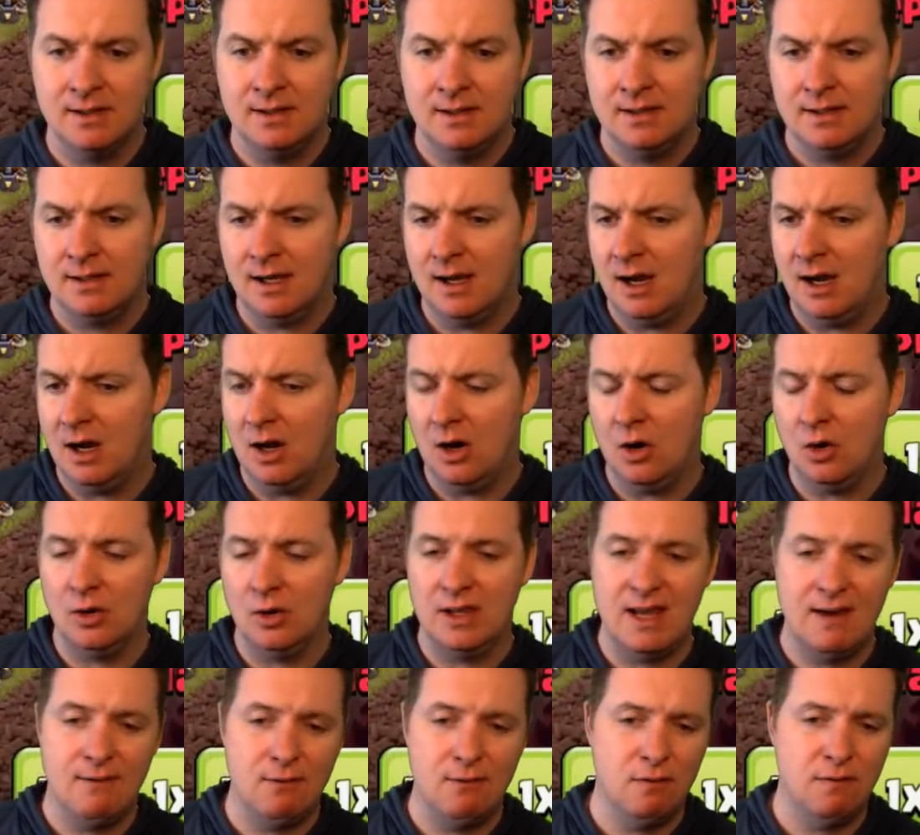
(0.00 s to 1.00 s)
or
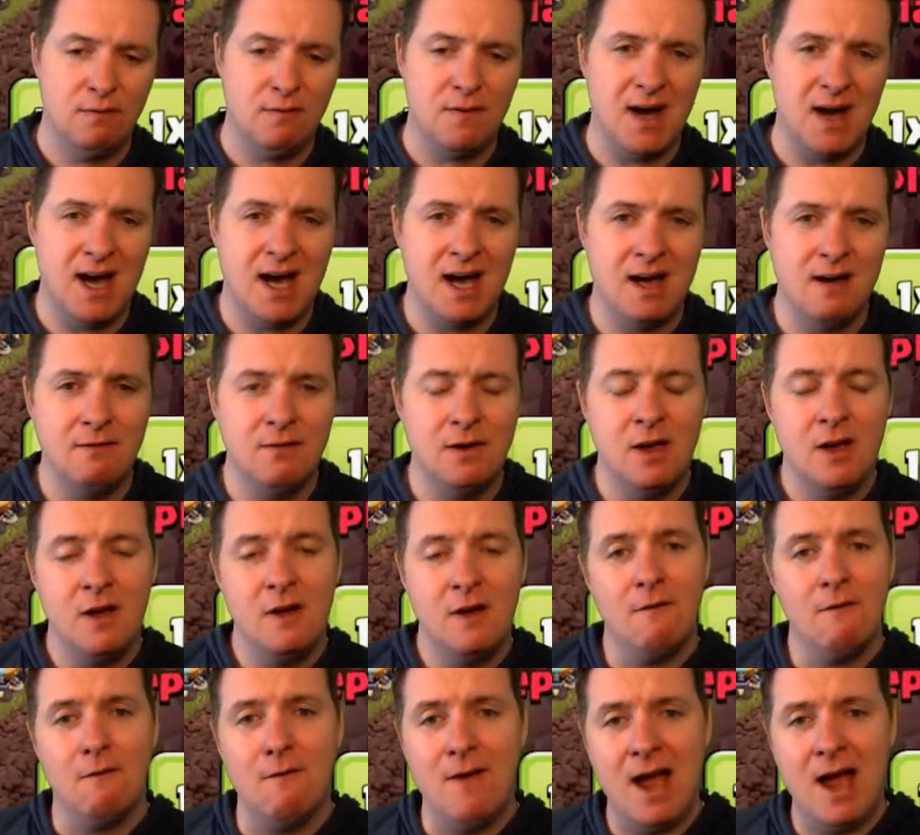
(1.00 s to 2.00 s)
level 5
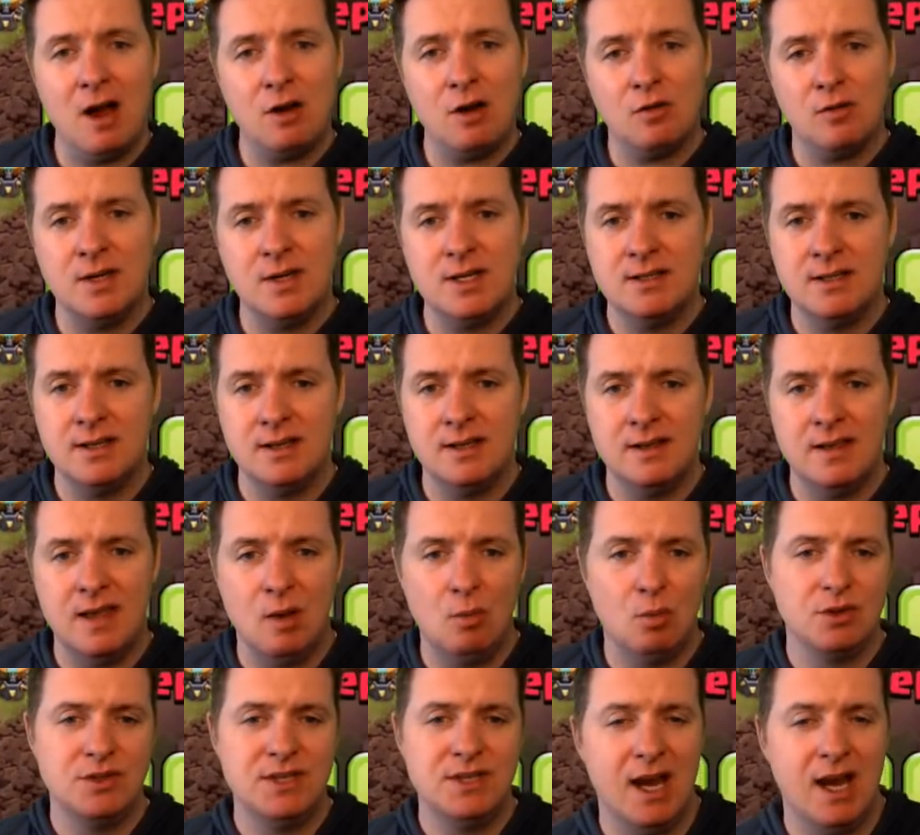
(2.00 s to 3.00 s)
Valkyries, they
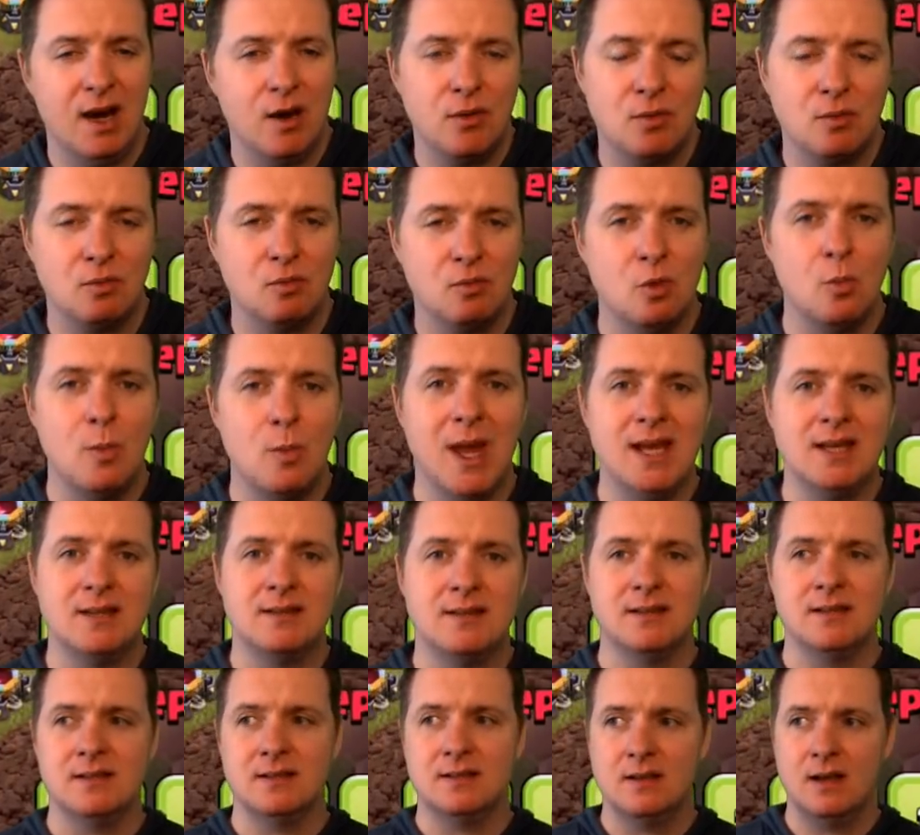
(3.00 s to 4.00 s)
will tear through
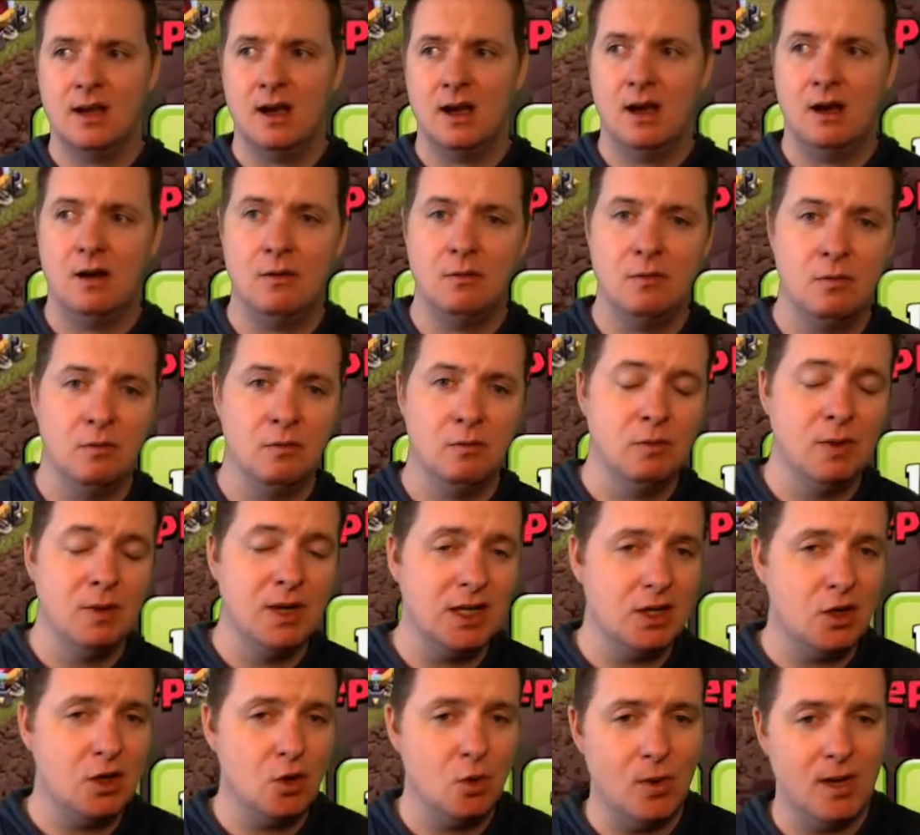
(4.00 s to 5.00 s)
bases
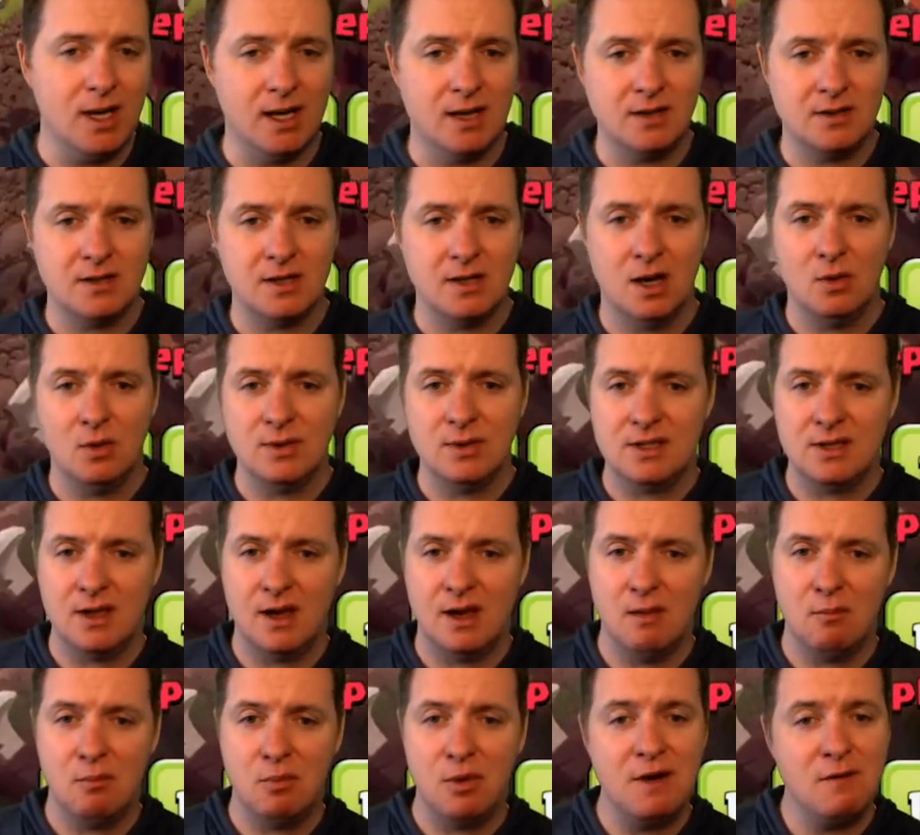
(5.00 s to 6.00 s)
really quick. So it's
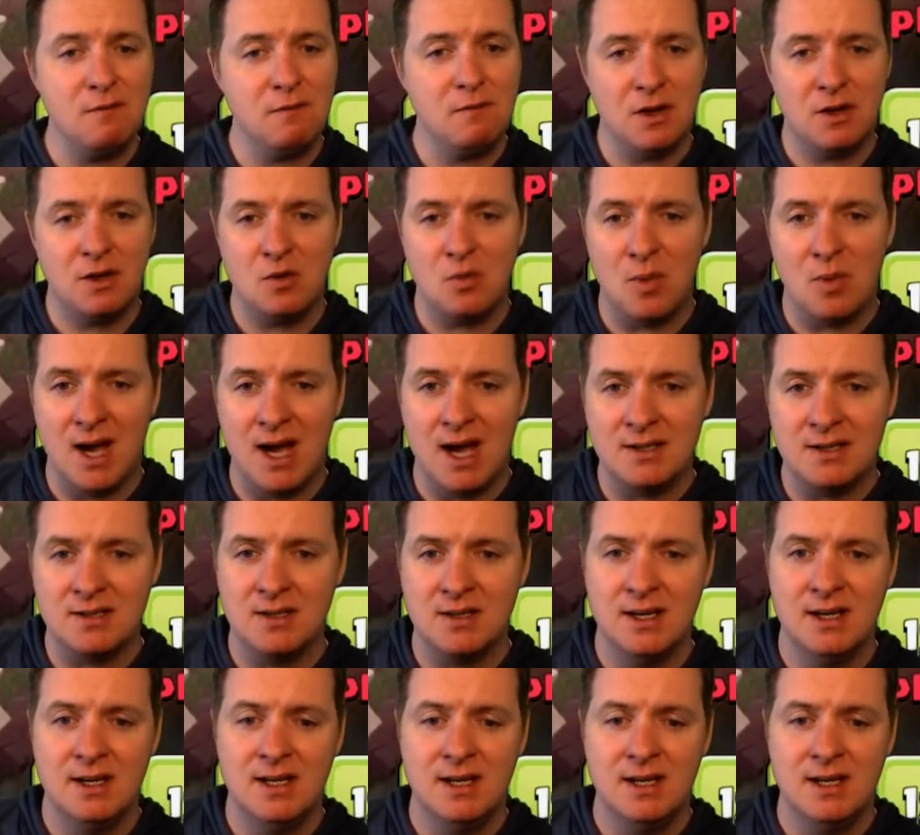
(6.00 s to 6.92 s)
pretty fun to watch.